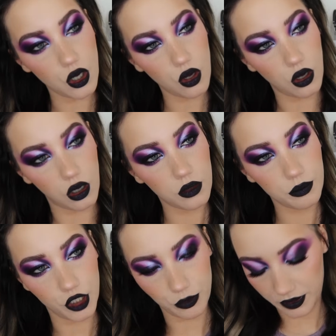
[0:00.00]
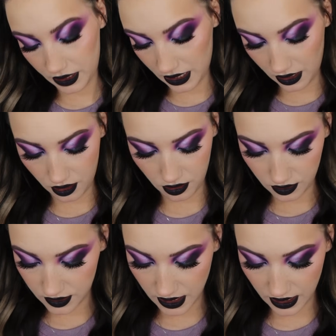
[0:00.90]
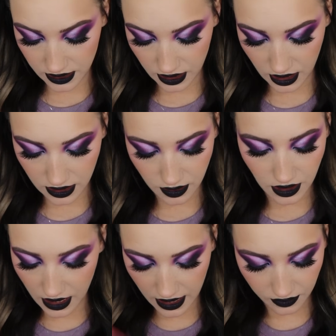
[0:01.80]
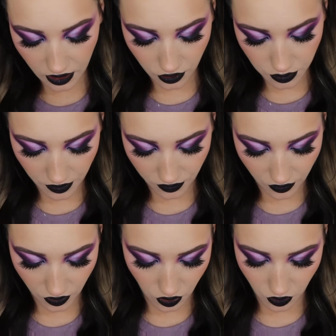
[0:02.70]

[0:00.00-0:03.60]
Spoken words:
oh, purpley sexiness. The next colour's my favourite,